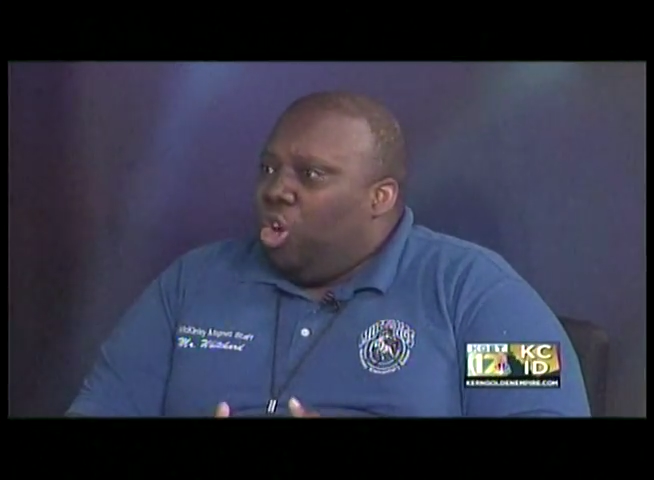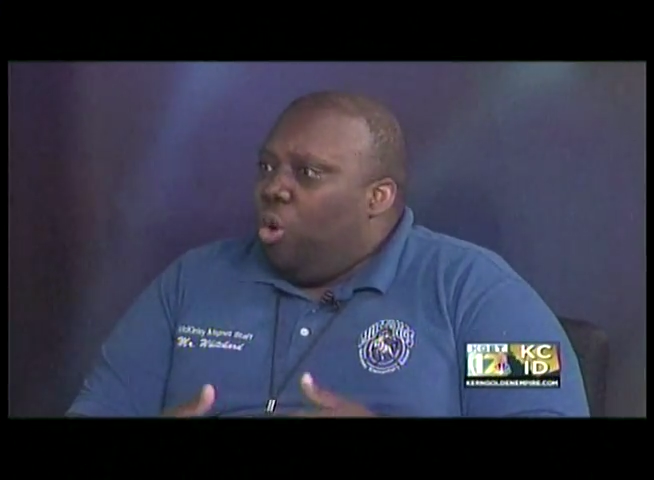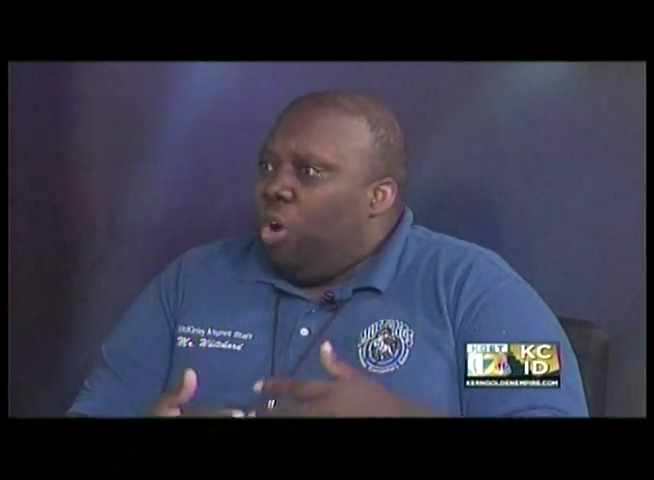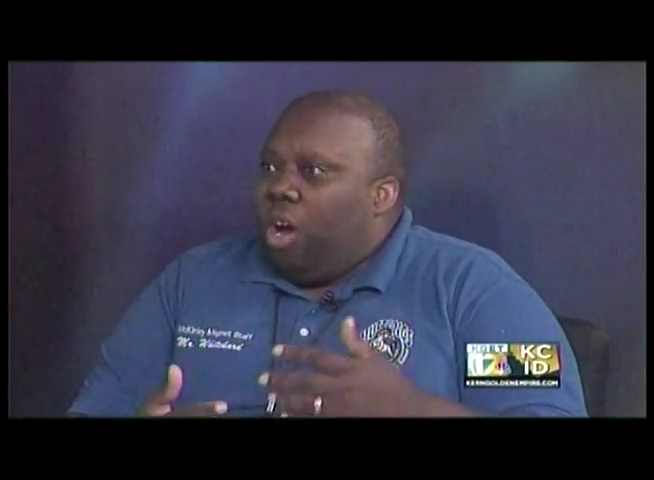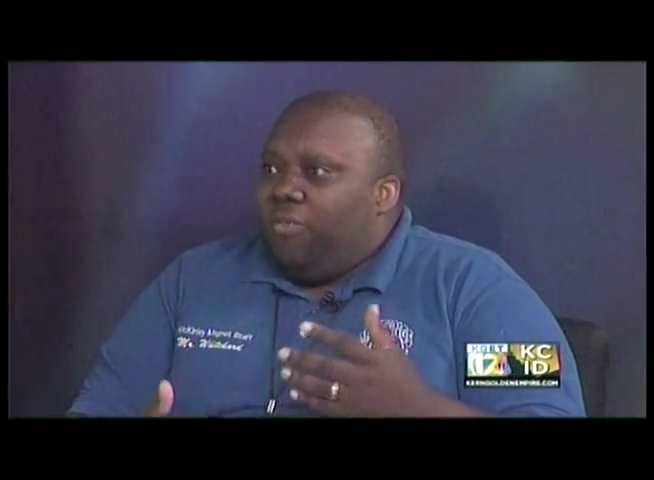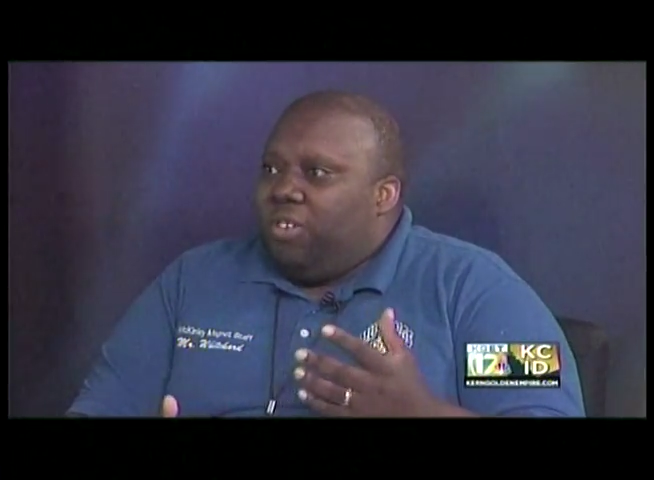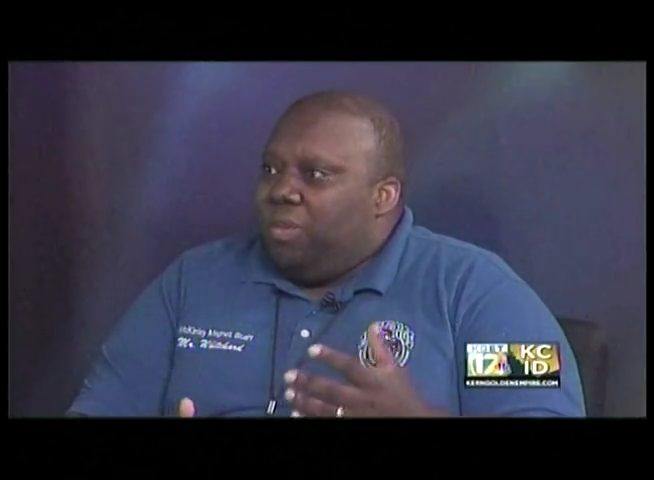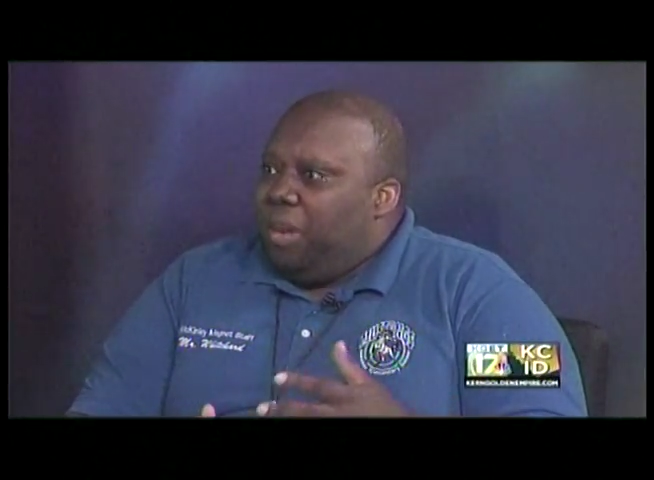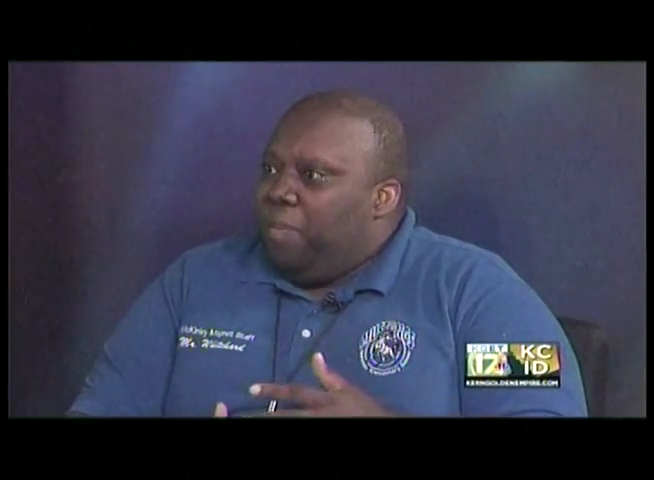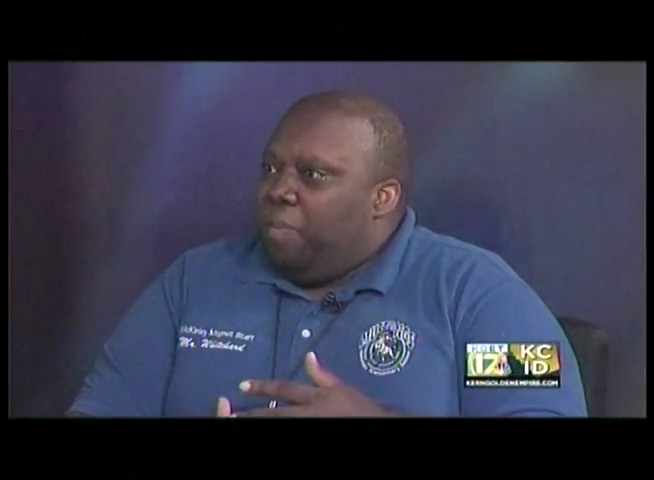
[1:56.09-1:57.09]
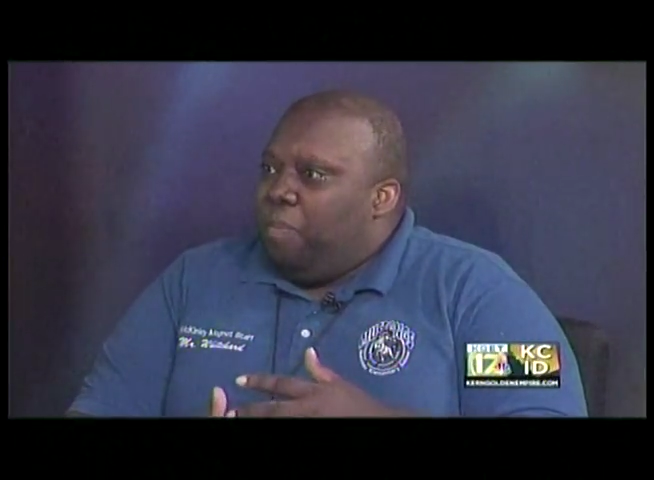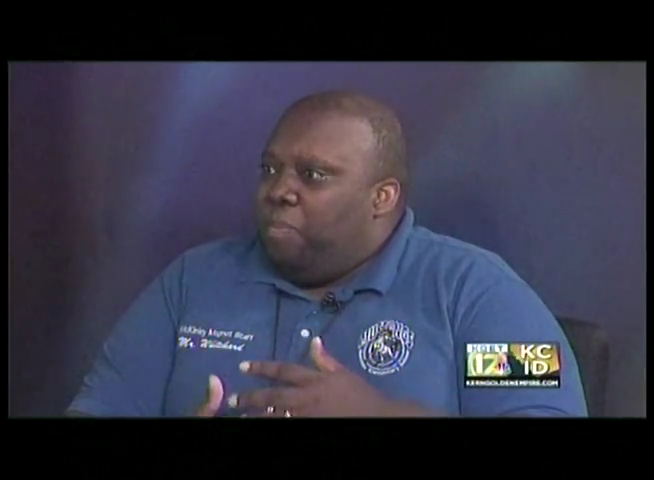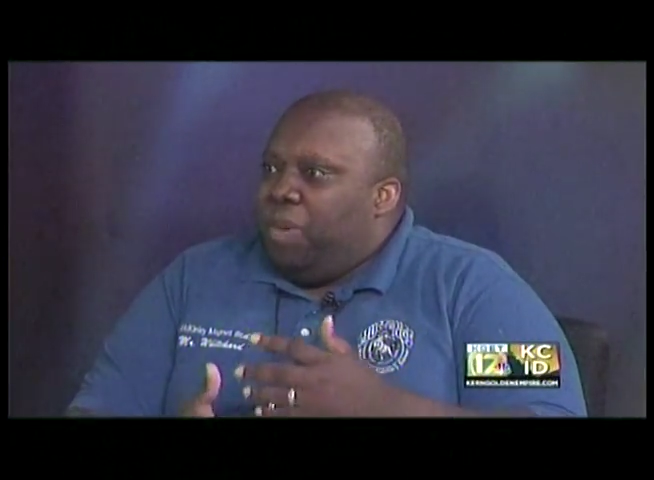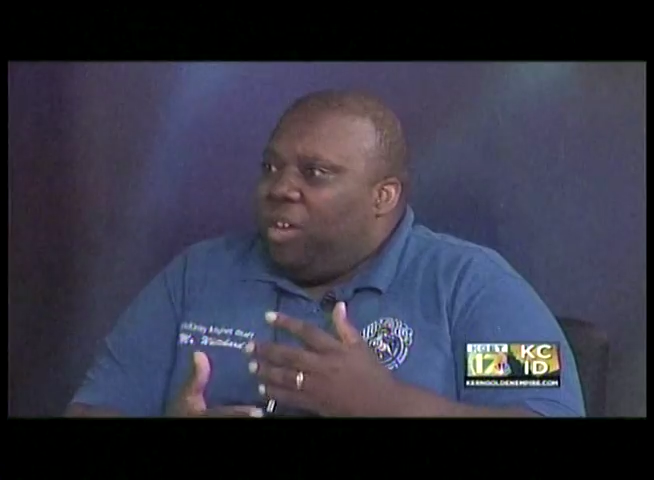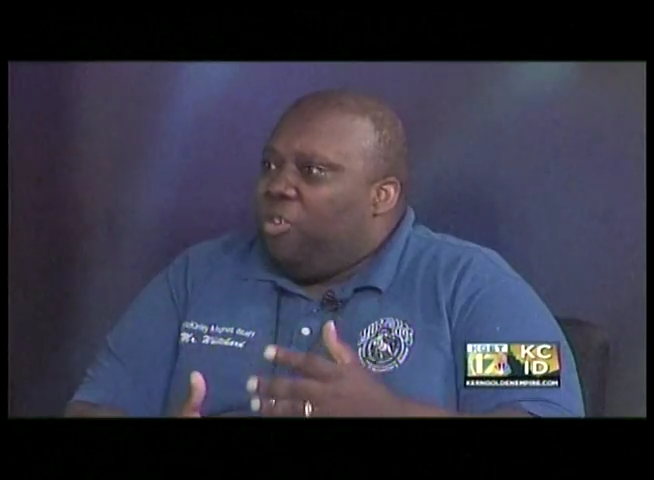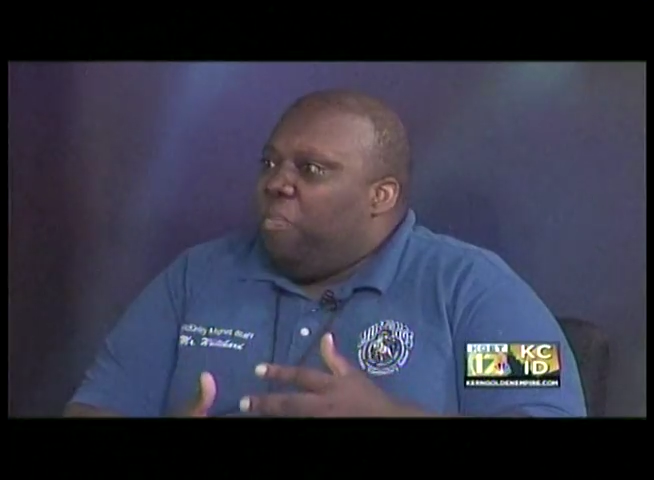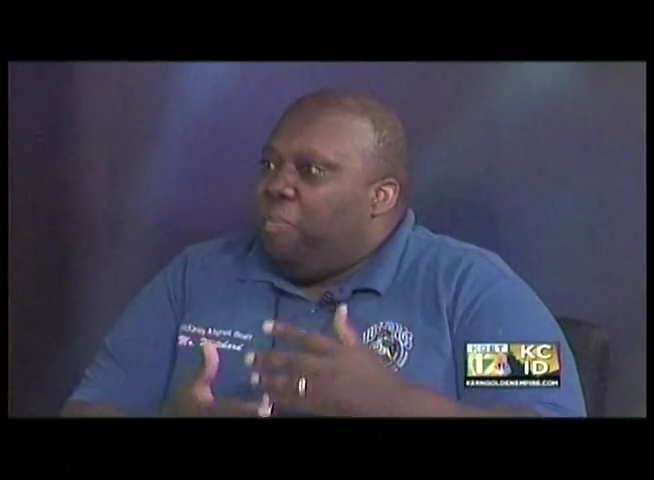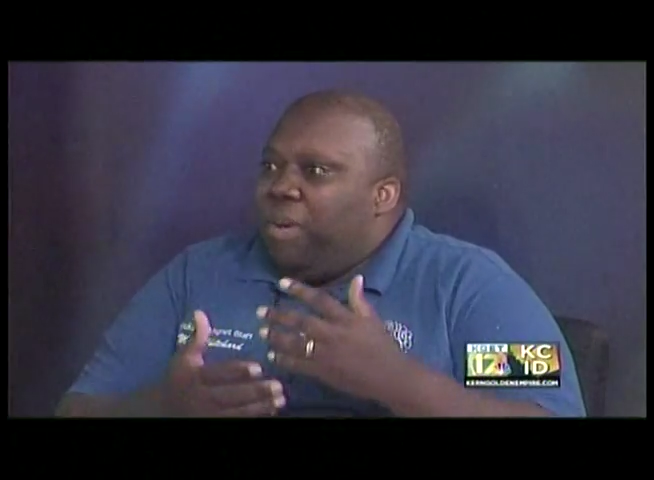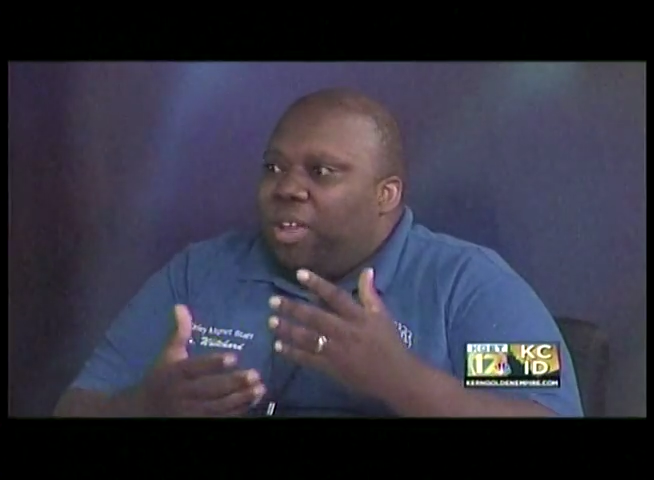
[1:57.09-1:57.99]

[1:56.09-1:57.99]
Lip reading: go off to be bigger and